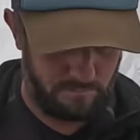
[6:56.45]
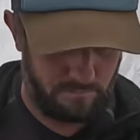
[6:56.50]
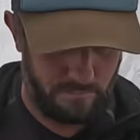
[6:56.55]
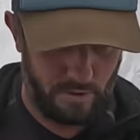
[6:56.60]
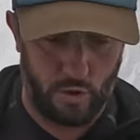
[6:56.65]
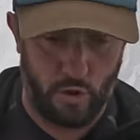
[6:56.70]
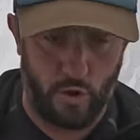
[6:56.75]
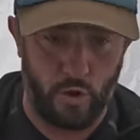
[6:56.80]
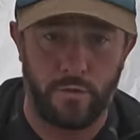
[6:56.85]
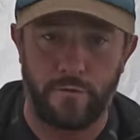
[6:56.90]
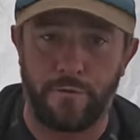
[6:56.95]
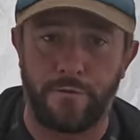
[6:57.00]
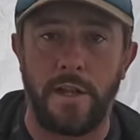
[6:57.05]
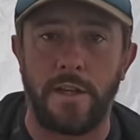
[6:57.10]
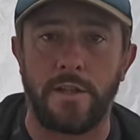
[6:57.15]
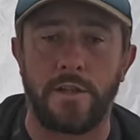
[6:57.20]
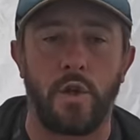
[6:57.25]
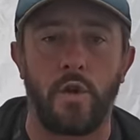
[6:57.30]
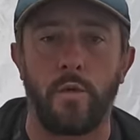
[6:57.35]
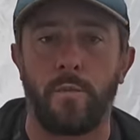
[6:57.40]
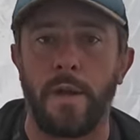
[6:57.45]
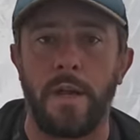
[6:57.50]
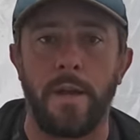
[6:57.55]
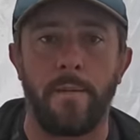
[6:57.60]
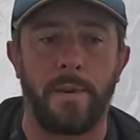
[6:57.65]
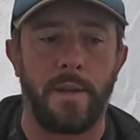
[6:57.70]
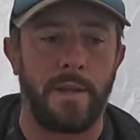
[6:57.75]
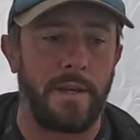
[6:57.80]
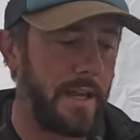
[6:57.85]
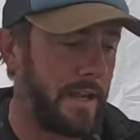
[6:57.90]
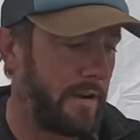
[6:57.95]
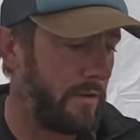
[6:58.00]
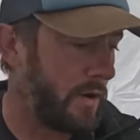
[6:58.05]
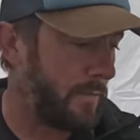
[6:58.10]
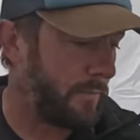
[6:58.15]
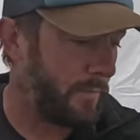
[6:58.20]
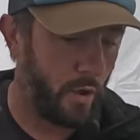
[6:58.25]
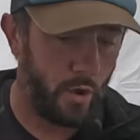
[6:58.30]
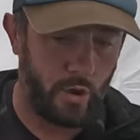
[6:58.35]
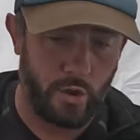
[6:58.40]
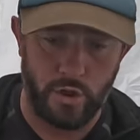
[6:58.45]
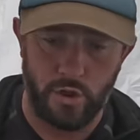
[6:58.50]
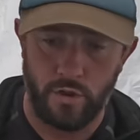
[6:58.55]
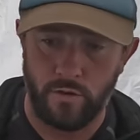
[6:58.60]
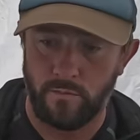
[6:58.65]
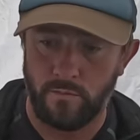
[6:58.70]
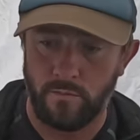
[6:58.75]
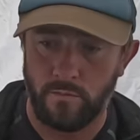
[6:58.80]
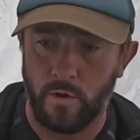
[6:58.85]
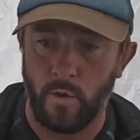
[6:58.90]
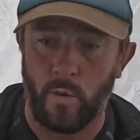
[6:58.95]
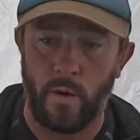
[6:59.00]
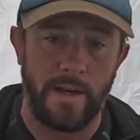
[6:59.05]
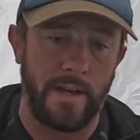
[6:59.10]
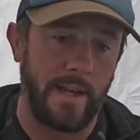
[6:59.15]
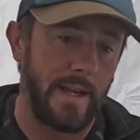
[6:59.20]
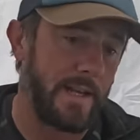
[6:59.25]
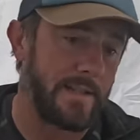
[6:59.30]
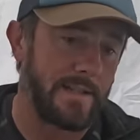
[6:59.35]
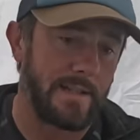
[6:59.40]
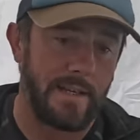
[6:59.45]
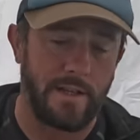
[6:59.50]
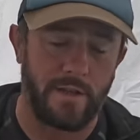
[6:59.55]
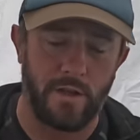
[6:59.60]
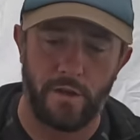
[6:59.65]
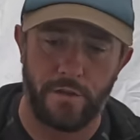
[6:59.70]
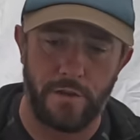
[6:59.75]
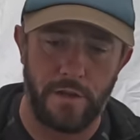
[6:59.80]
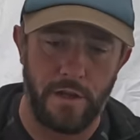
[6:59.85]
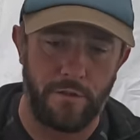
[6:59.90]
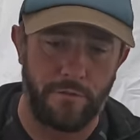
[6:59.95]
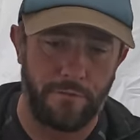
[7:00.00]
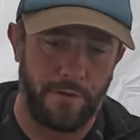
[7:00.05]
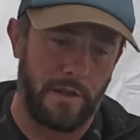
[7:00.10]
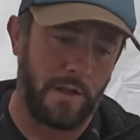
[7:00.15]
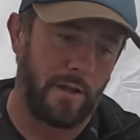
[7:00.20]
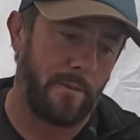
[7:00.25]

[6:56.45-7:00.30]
You could fit two people in here at a push quite easily. I don't think you'd fit